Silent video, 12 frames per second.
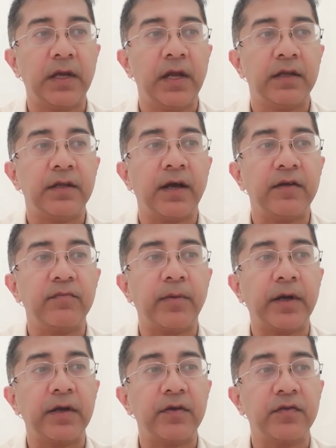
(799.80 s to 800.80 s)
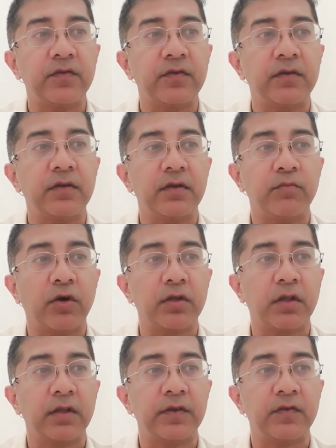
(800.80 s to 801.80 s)
Naive Bayesian
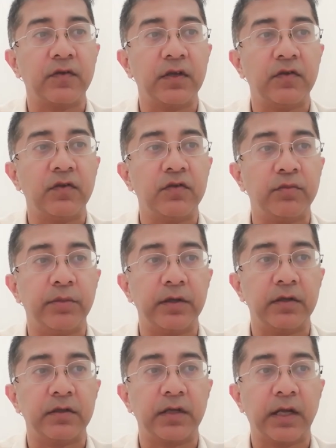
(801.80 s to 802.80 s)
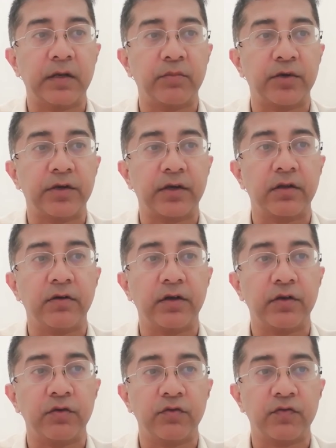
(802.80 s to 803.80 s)
model is easy to build and particularly
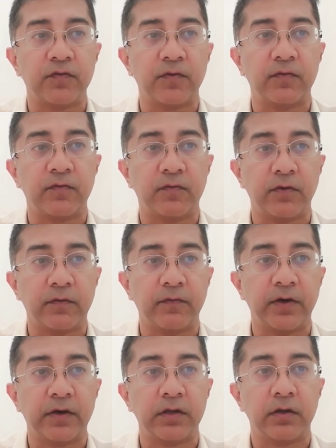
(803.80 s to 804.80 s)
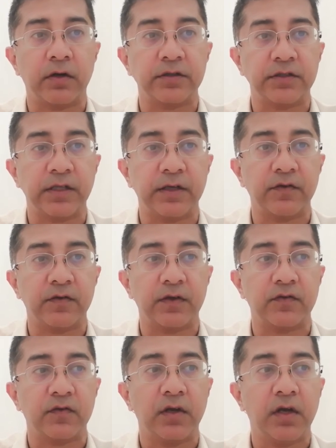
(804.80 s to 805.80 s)
useful for very large data
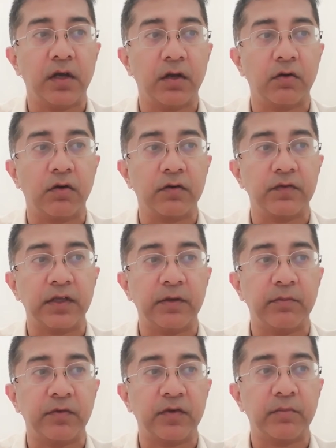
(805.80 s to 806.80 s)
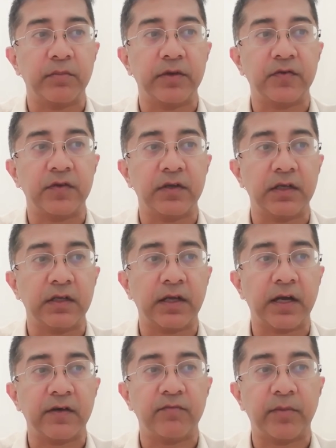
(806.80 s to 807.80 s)
sets. Along with simplicity,
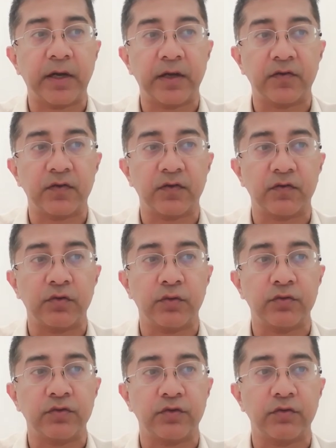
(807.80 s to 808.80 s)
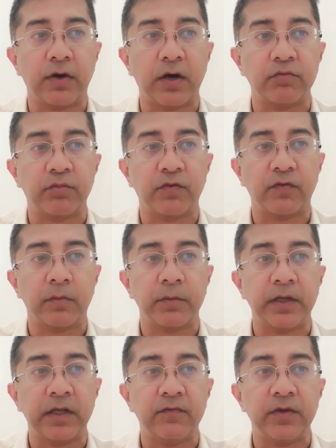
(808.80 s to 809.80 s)
naive Bayes is known to outperform
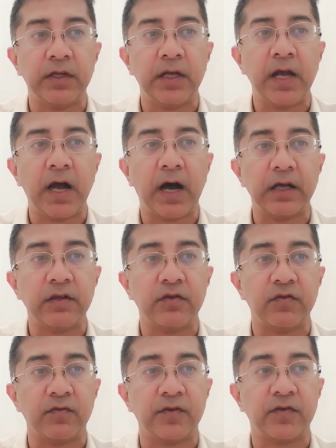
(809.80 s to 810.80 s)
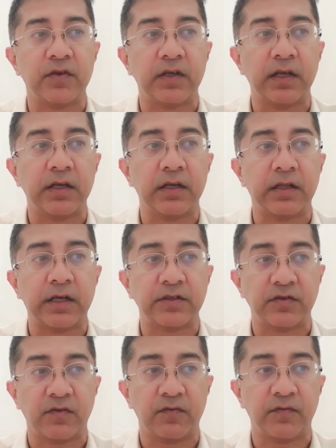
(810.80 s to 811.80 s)
even highly sophisticated
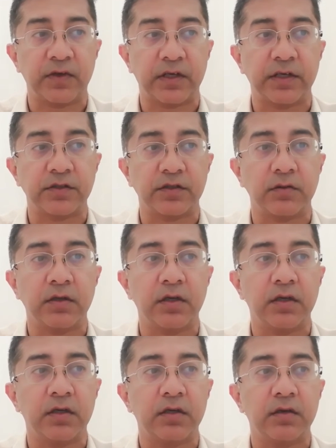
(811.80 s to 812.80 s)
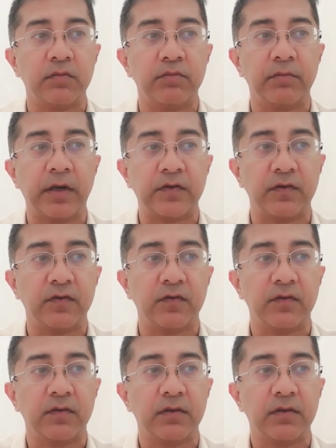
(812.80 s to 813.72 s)
classification methods.